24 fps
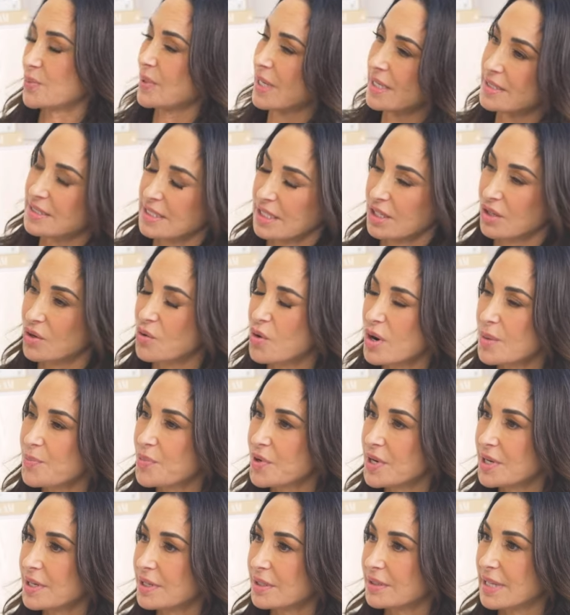what I did in
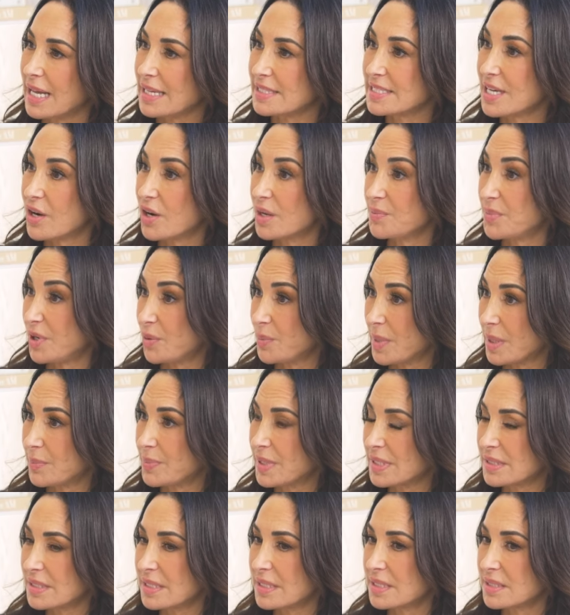corporate. That's how I built my
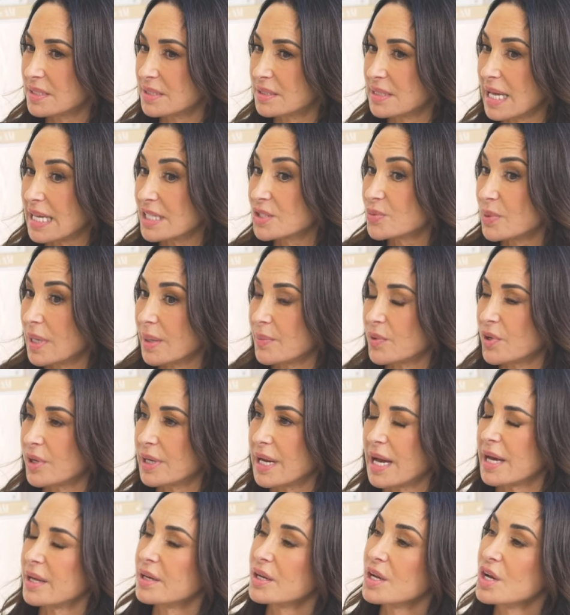business. That's what I'm good
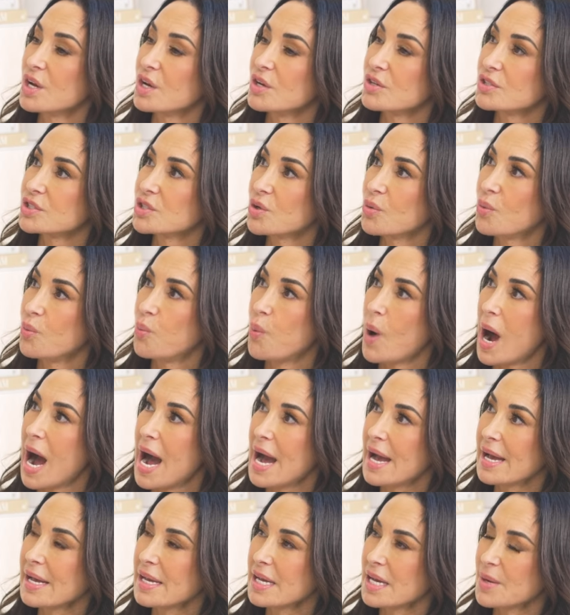at. So
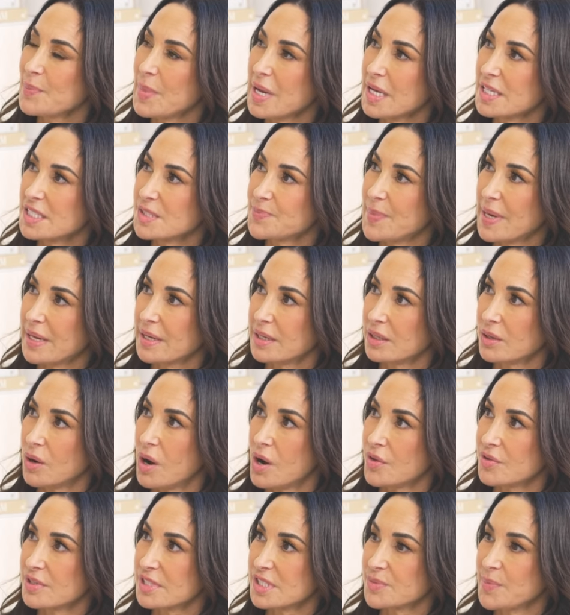why am I spending
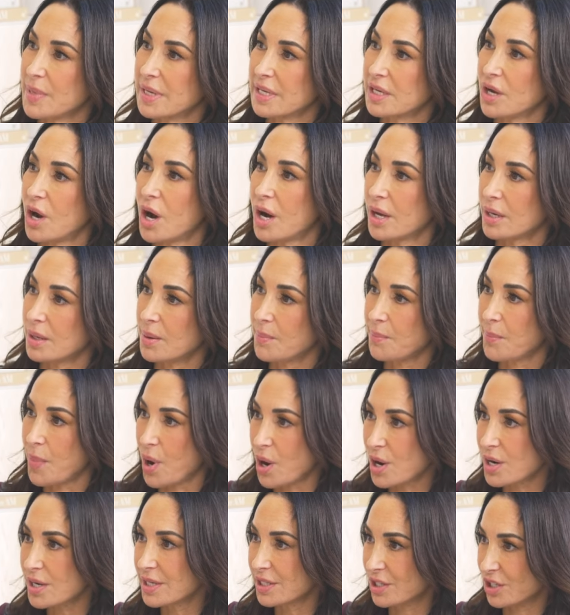all this money on
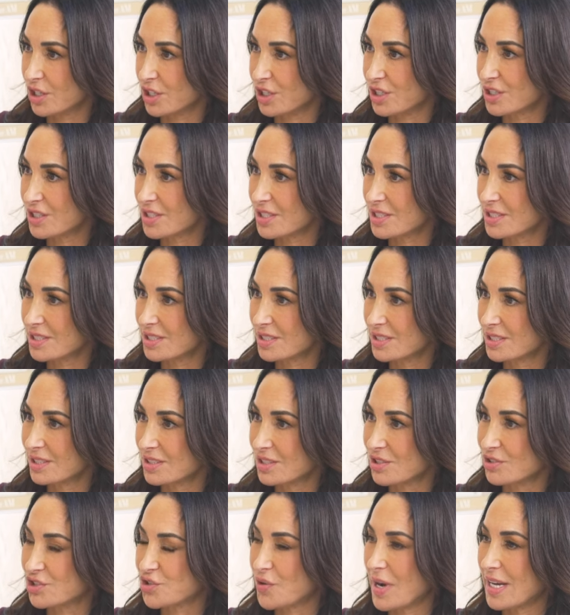marketers mm.
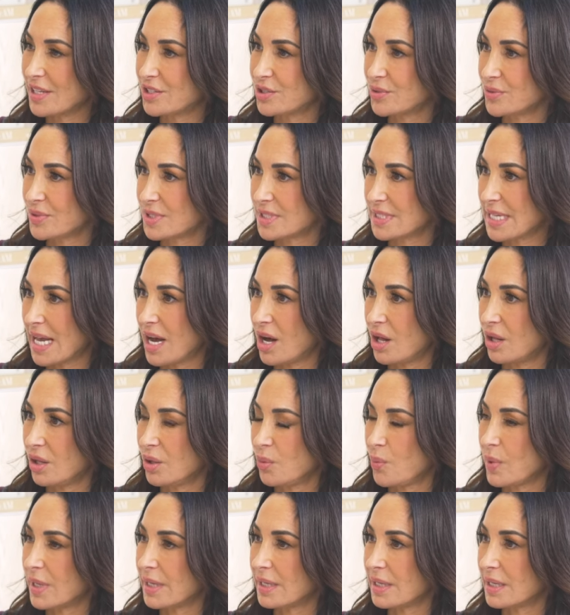to try mm. to sell
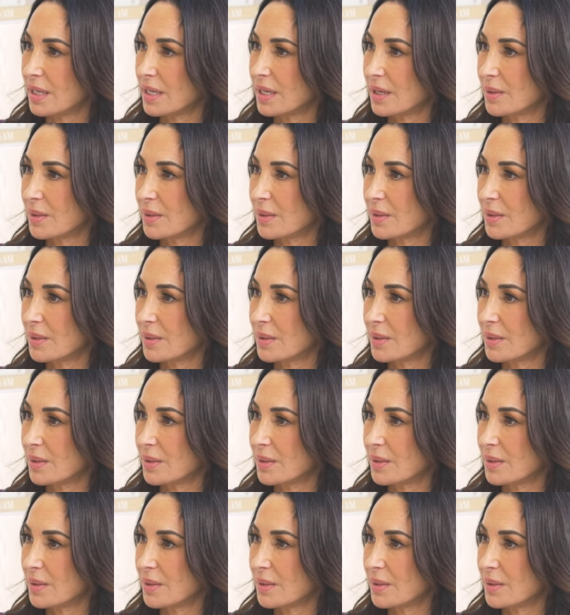when